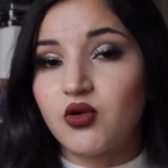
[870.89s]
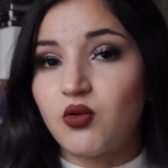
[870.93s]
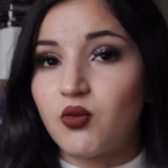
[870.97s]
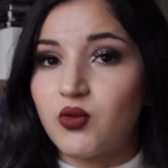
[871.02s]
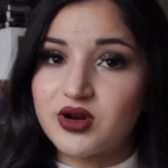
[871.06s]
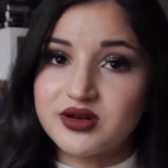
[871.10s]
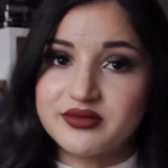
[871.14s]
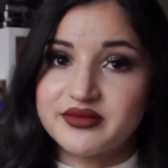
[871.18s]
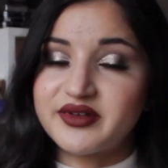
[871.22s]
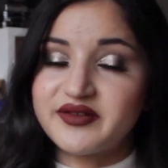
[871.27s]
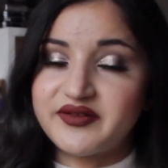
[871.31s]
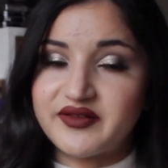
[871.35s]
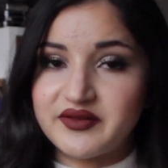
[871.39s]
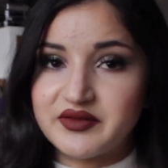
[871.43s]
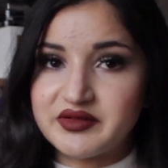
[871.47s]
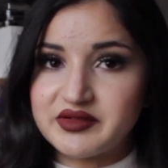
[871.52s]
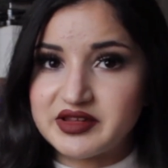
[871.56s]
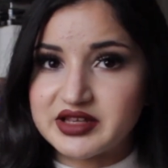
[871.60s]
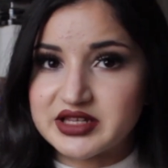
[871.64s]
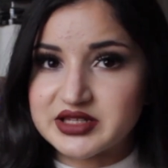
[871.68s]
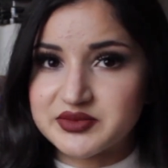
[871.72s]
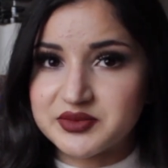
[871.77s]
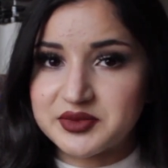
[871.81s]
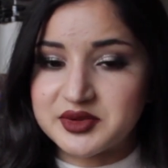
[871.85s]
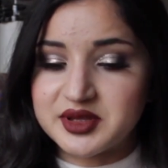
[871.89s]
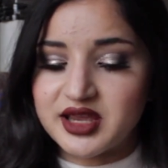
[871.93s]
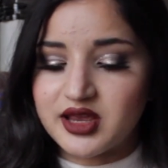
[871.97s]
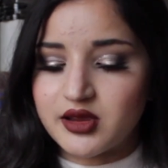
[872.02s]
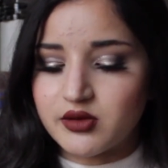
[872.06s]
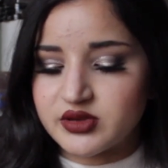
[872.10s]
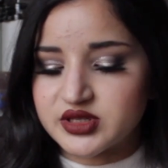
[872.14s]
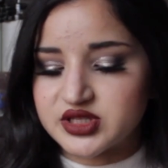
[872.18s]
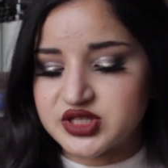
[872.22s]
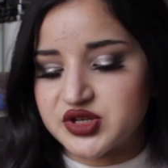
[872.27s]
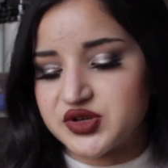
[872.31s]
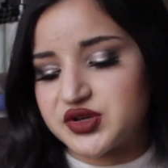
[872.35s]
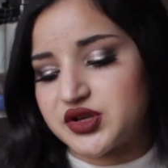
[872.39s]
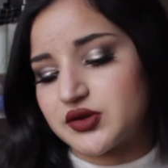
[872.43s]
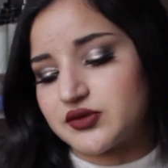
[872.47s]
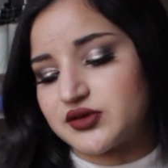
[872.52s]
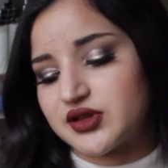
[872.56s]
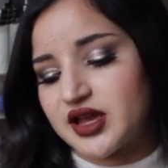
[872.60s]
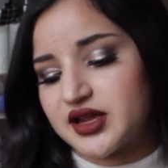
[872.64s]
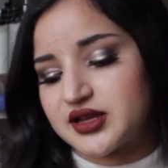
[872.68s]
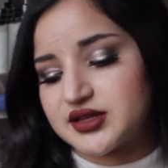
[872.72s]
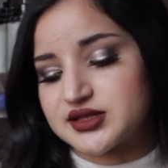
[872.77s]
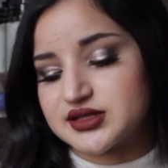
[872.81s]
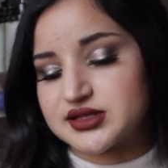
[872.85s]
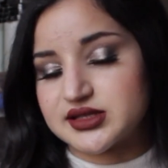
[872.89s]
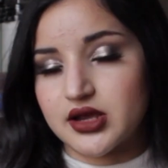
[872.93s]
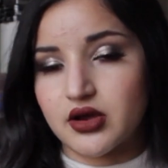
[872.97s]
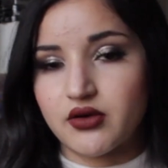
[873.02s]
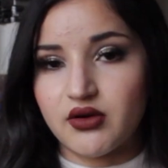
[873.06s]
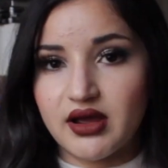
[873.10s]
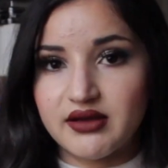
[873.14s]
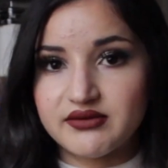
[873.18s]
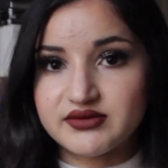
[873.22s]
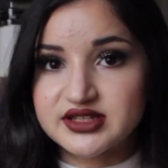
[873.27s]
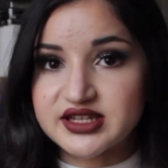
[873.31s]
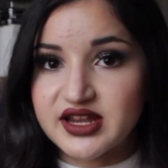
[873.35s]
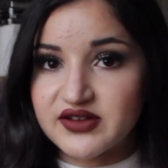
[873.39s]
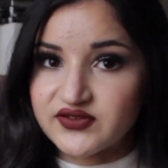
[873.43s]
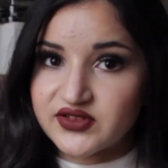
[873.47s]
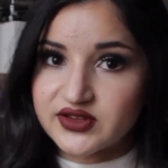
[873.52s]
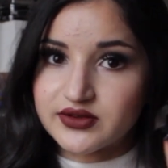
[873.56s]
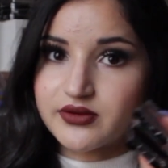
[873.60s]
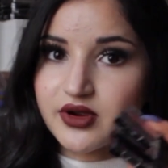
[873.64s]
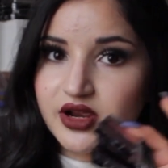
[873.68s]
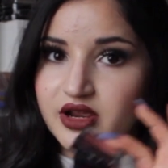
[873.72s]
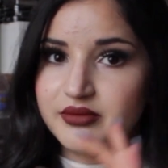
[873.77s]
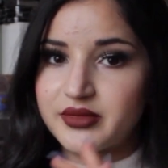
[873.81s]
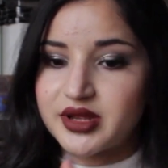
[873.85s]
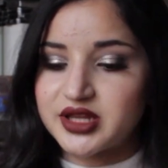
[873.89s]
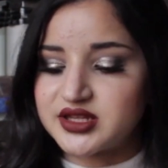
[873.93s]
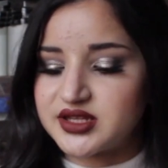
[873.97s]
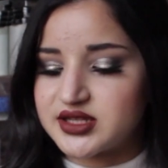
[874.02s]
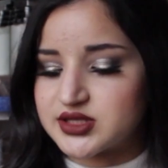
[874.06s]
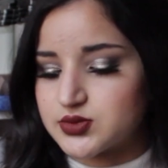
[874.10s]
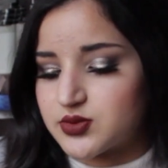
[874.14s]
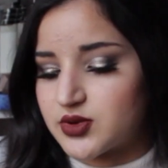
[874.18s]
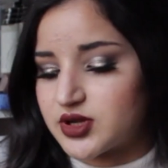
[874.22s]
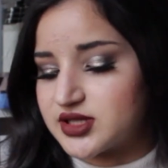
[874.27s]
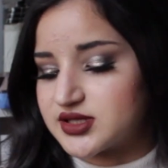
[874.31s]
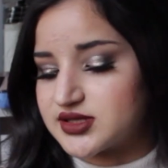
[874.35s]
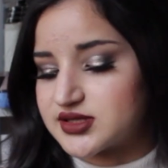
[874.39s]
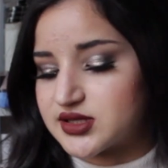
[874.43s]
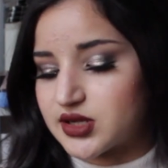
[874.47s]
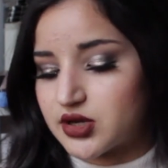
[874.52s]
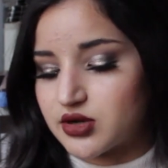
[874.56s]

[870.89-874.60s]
One of my favorite things from the A O A Studio line, so I would definitely recommend these ones.